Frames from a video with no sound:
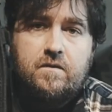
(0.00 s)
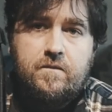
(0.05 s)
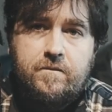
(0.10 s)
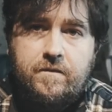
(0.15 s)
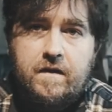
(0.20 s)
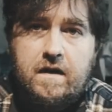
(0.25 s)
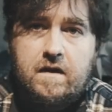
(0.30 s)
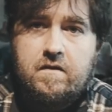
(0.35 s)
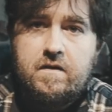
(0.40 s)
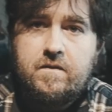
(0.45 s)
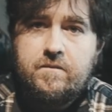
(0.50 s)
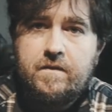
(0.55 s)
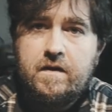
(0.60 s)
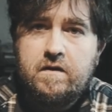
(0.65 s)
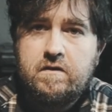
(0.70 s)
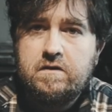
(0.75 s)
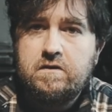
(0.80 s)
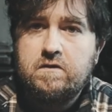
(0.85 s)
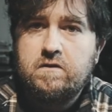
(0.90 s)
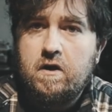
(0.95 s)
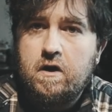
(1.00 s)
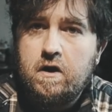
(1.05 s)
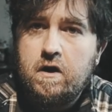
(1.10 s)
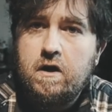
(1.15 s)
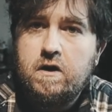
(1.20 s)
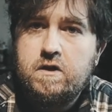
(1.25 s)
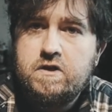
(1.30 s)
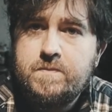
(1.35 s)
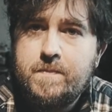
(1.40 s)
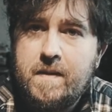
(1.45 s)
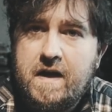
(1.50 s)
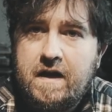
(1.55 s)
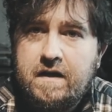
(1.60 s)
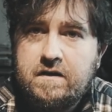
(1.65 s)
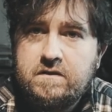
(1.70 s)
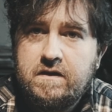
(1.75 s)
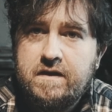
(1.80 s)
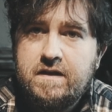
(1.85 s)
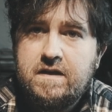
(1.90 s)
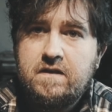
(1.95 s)
a very, very large
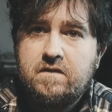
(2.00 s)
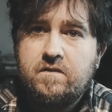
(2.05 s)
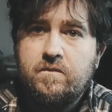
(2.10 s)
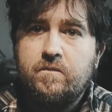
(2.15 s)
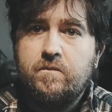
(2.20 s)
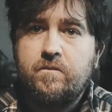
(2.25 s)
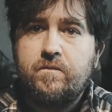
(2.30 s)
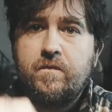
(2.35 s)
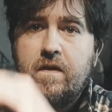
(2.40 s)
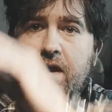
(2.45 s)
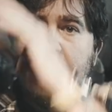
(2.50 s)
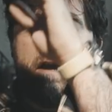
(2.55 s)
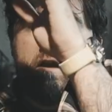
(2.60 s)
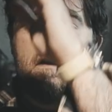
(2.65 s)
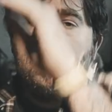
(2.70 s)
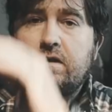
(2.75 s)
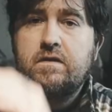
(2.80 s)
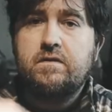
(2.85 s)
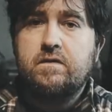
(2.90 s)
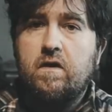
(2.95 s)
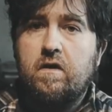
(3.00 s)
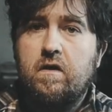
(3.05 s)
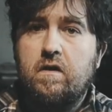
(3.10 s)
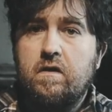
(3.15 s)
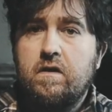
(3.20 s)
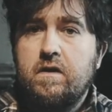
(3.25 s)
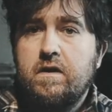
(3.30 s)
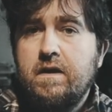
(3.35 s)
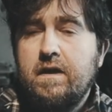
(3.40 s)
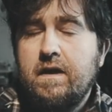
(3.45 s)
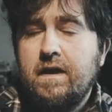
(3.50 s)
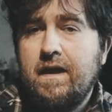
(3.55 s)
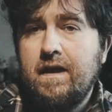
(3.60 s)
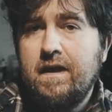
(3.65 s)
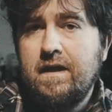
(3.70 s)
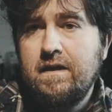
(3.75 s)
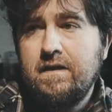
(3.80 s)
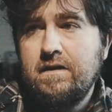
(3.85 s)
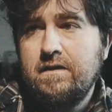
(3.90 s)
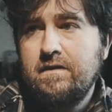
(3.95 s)
bag. Like it's very tall.
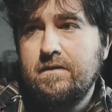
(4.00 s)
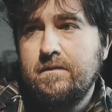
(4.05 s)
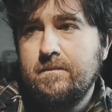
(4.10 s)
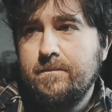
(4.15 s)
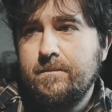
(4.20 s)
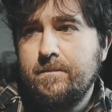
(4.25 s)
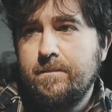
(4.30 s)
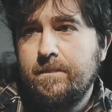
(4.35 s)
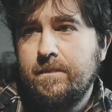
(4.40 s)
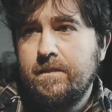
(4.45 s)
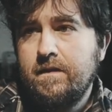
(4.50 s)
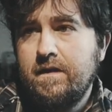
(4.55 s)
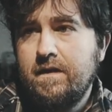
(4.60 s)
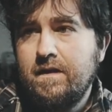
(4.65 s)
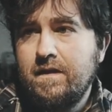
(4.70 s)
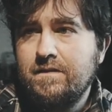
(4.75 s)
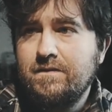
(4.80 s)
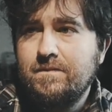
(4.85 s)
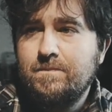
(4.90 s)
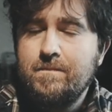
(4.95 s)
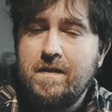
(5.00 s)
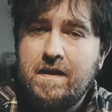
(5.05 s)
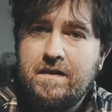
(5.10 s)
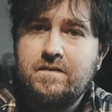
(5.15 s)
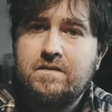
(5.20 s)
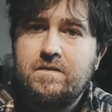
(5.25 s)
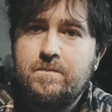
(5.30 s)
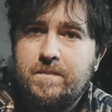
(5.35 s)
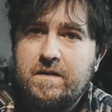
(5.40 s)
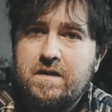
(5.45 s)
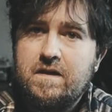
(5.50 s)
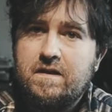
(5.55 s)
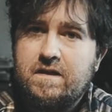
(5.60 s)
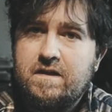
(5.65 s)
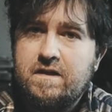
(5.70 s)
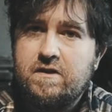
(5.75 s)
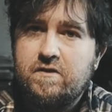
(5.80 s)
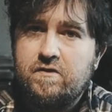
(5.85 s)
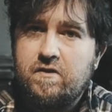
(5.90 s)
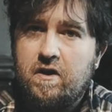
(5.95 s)
And it's meant to be a
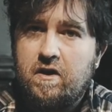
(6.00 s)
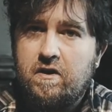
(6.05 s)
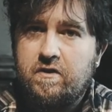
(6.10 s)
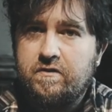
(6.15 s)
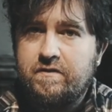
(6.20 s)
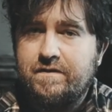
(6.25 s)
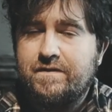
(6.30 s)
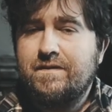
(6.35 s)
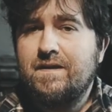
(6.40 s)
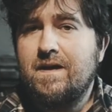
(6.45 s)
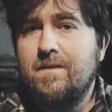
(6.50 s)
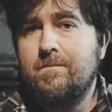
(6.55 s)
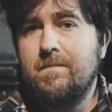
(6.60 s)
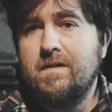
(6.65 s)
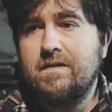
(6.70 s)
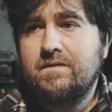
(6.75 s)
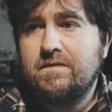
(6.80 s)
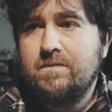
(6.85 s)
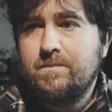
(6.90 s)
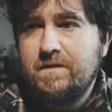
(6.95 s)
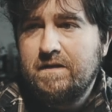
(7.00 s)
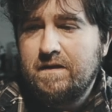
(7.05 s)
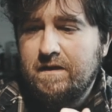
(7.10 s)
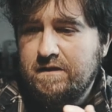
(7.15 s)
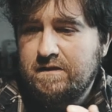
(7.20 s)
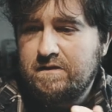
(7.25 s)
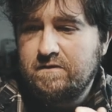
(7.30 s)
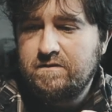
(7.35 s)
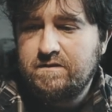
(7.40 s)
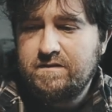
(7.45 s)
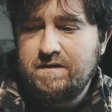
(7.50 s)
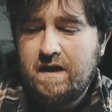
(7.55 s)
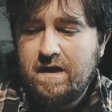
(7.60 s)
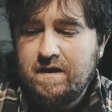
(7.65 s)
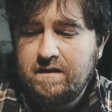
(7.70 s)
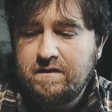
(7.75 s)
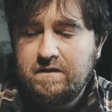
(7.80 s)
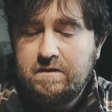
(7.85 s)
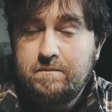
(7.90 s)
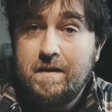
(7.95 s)
gear hauler. It's not meant to be like your
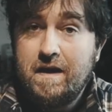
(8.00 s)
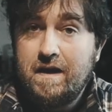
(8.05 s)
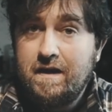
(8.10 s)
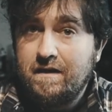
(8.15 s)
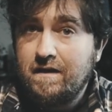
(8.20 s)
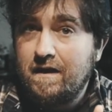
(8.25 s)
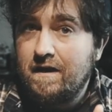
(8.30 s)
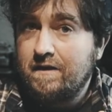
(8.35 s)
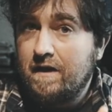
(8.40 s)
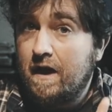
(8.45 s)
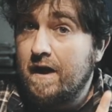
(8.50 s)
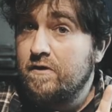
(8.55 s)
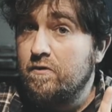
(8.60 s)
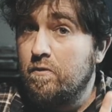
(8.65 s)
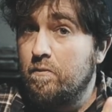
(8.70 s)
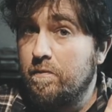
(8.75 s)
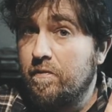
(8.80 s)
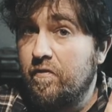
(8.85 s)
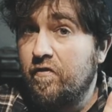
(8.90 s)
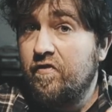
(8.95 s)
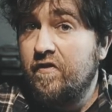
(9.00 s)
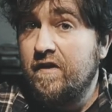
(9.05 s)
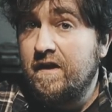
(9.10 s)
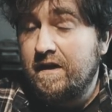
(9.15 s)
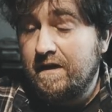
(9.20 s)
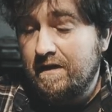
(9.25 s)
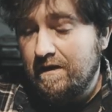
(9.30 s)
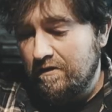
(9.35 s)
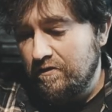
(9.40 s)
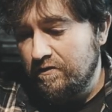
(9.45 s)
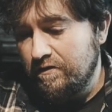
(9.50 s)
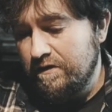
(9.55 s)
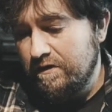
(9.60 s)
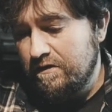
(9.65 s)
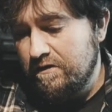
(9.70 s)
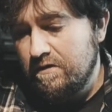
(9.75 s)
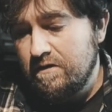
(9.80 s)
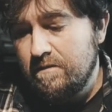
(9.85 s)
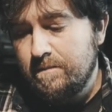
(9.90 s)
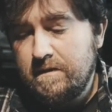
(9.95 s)
daily bag. I don't think, although
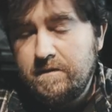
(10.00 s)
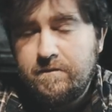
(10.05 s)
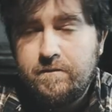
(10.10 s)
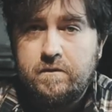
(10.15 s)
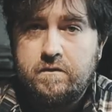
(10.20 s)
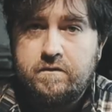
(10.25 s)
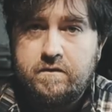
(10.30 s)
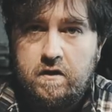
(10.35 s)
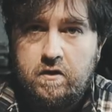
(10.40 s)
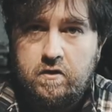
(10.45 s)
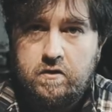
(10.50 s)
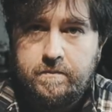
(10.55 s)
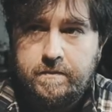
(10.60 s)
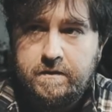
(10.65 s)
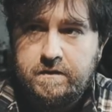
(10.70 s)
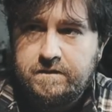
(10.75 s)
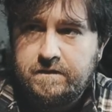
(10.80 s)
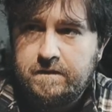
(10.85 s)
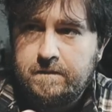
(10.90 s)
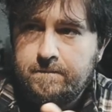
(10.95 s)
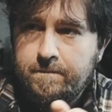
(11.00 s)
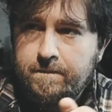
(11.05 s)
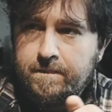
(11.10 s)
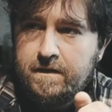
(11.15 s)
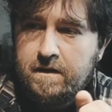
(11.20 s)
it could be for a taller person.